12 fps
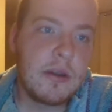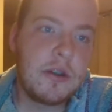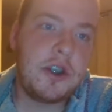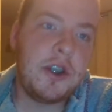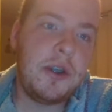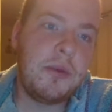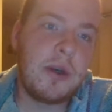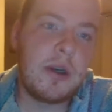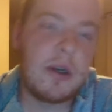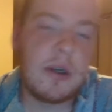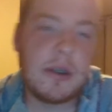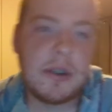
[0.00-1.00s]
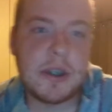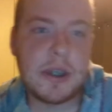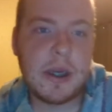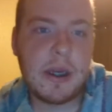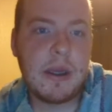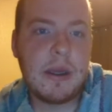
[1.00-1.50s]
She went on and
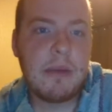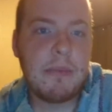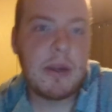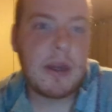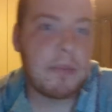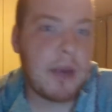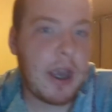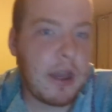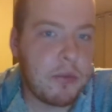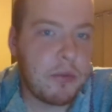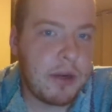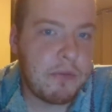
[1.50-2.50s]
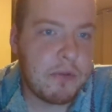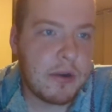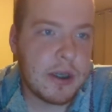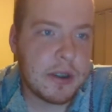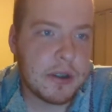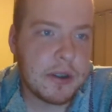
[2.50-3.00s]
said, Make a pathway
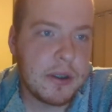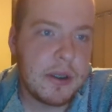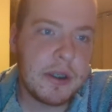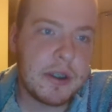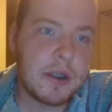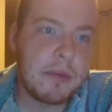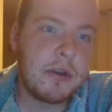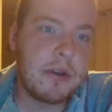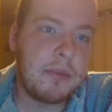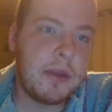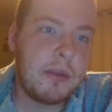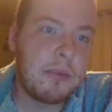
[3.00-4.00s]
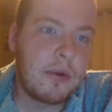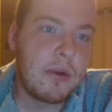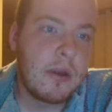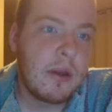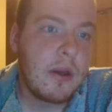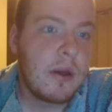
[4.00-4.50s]
for us, and some of the
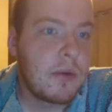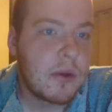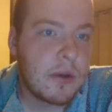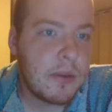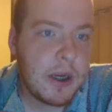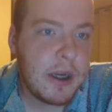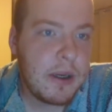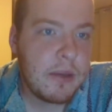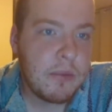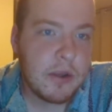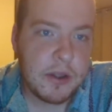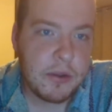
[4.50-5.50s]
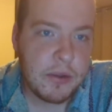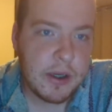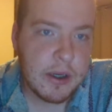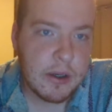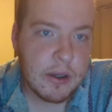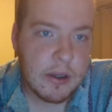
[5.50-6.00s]
people will remain with you
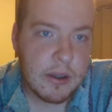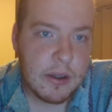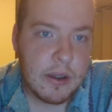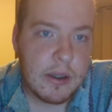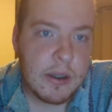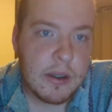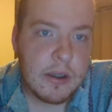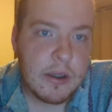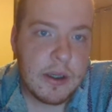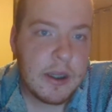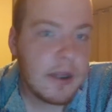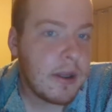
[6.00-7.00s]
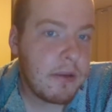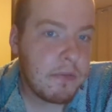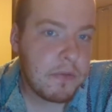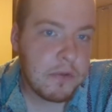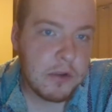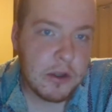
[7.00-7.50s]
here. He
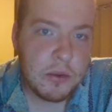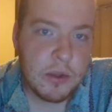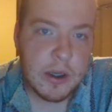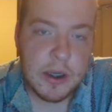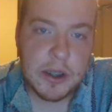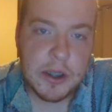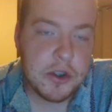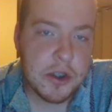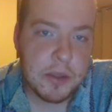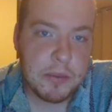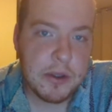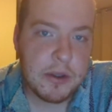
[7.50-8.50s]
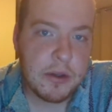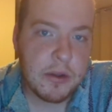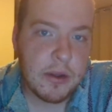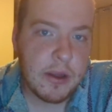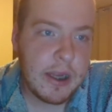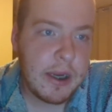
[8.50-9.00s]
then flew and jumped into
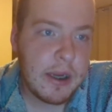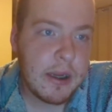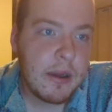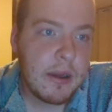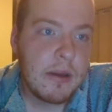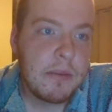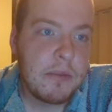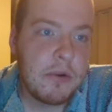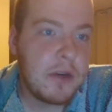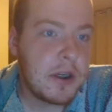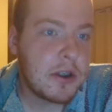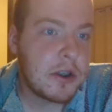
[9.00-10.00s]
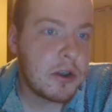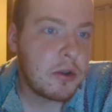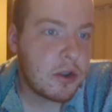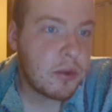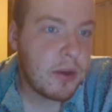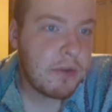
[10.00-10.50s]
the lake, moving so
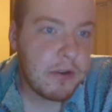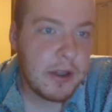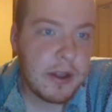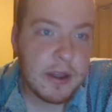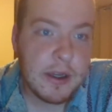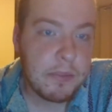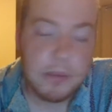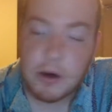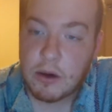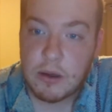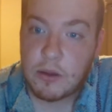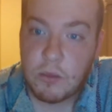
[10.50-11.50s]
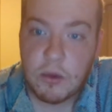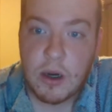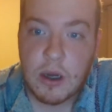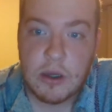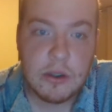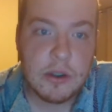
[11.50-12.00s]
swiftly that it parted the
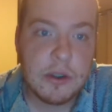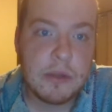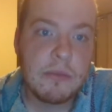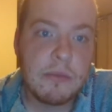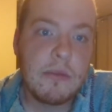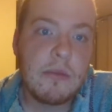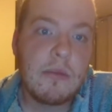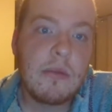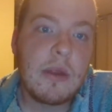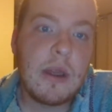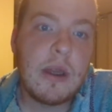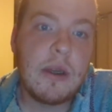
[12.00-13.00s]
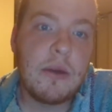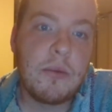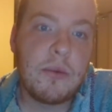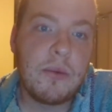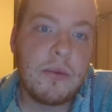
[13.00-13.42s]
waters, and it